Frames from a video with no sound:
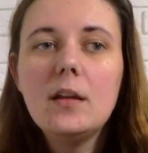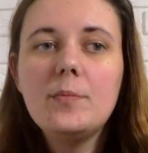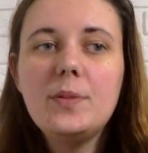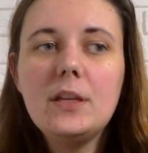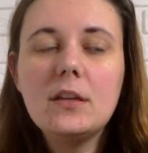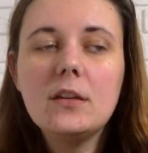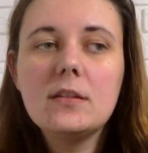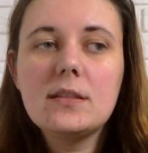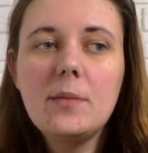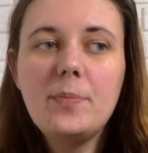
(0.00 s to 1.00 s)

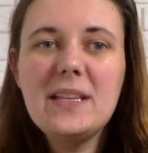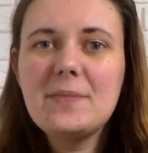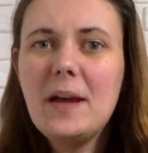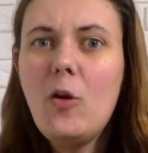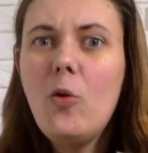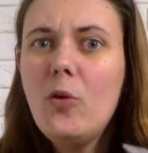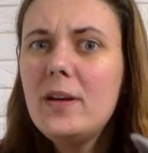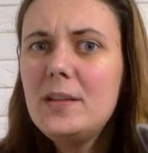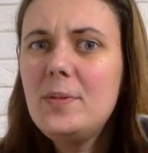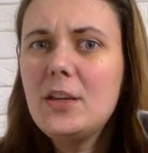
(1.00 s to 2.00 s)
because some pins might
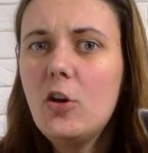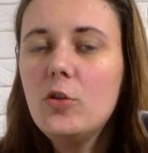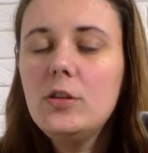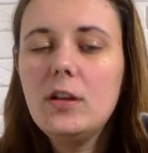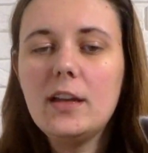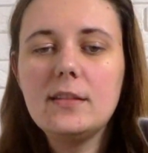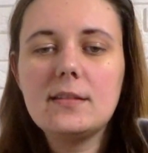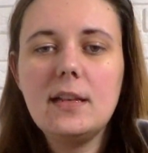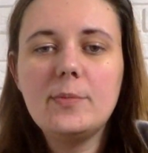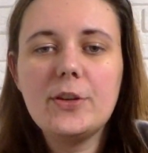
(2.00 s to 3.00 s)
already be gone at the
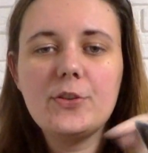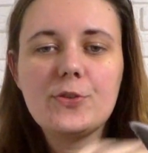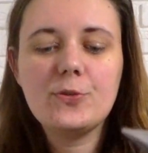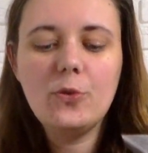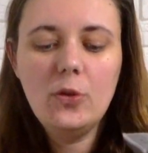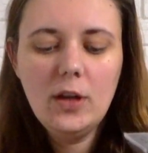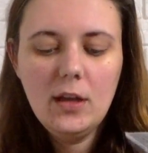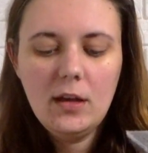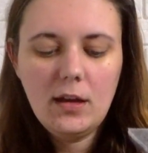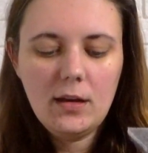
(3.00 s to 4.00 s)
celebration store,
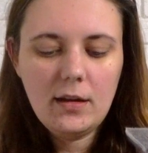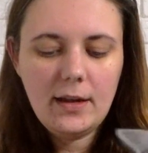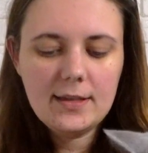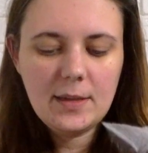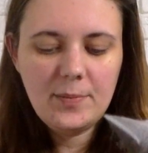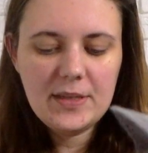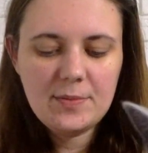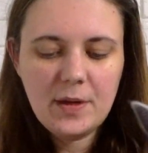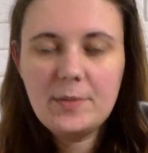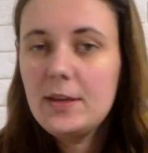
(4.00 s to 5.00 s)
and some
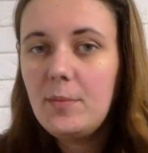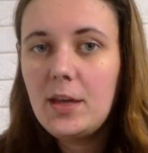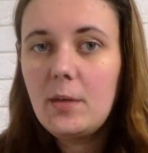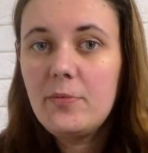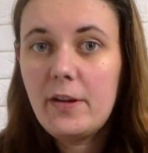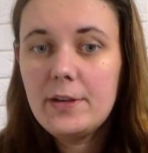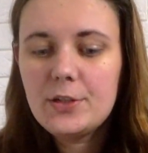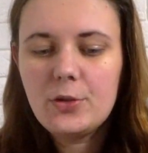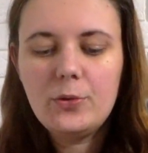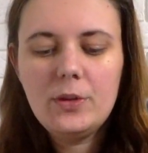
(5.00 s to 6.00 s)
pins might be coming up very
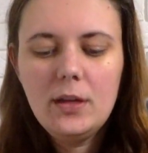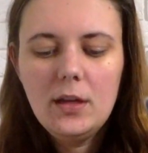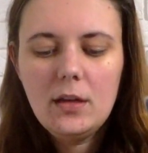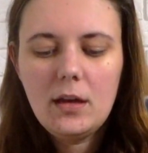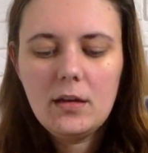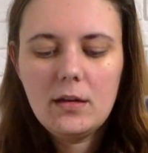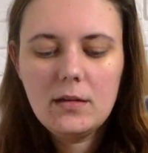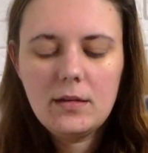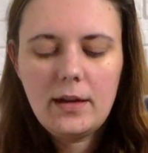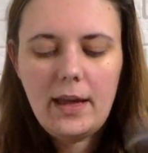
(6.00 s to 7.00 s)
soon.
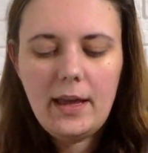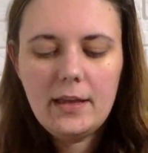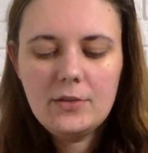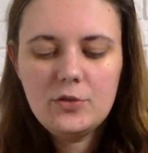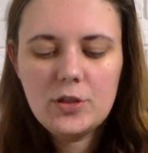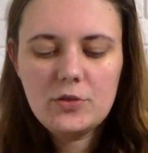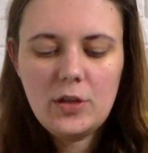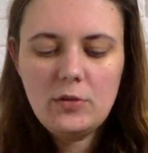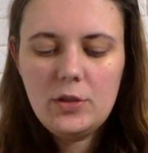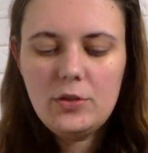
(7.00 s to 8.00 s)
And just
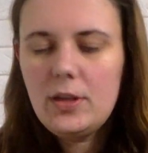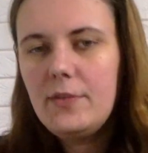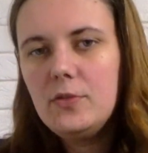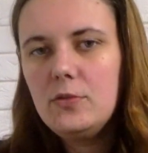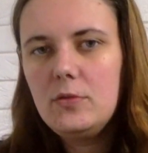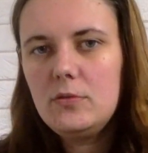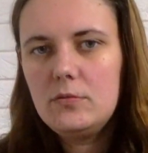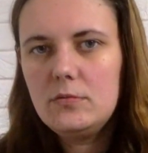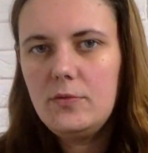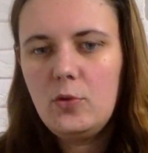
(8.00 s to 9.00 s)
generally, you don't have to,
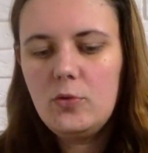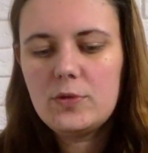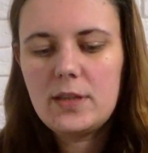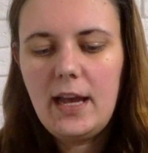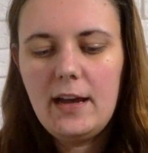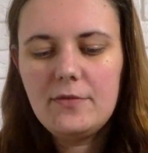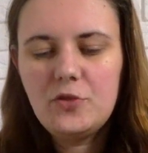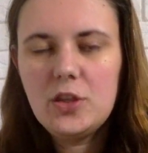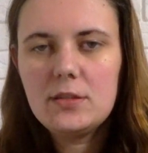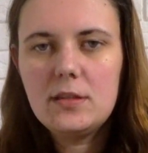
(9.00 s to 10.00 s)
of course, have
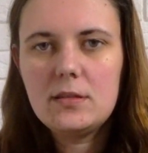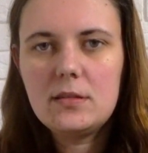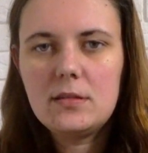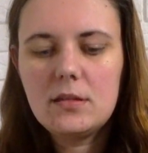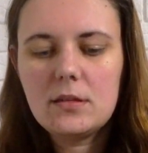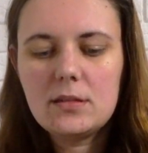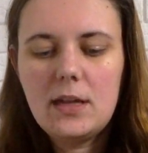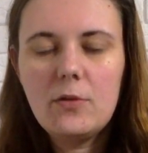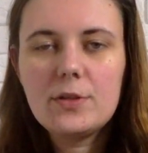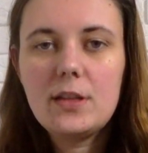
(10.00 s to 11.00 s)
just this
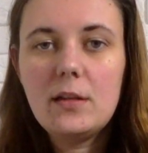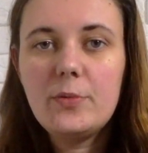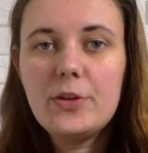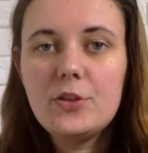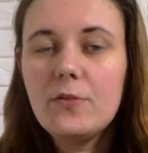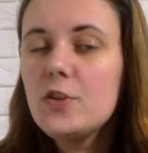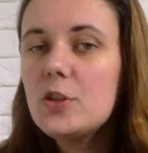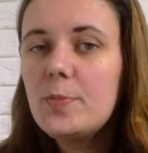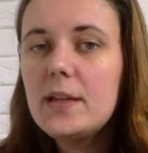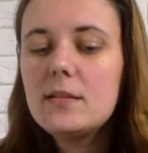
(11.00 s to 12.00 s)
Star Wars Celebration
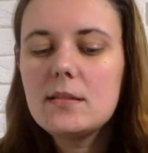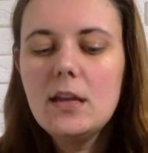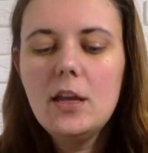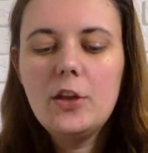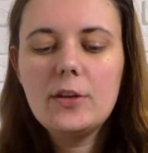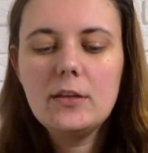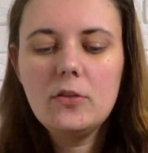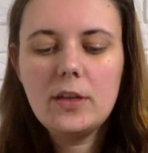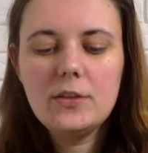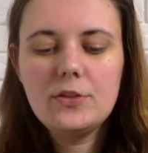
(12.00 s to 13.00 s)
official pins. You can
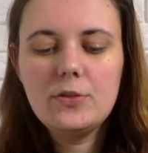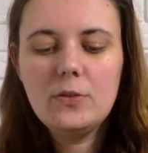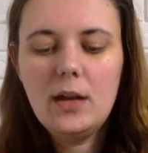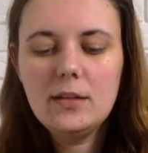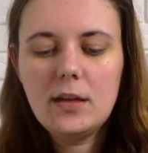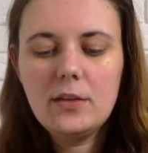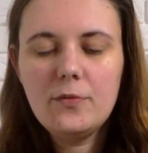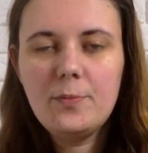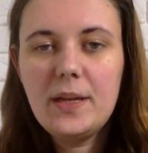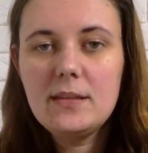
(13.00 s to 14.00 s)
look into other kind
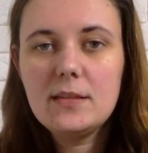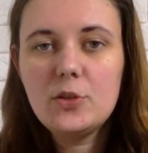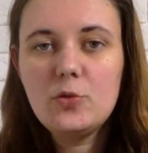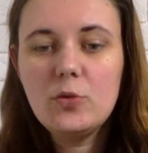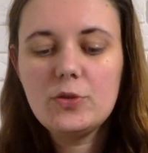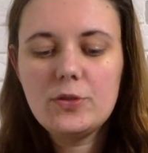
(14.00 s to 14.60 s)
of pins that you want to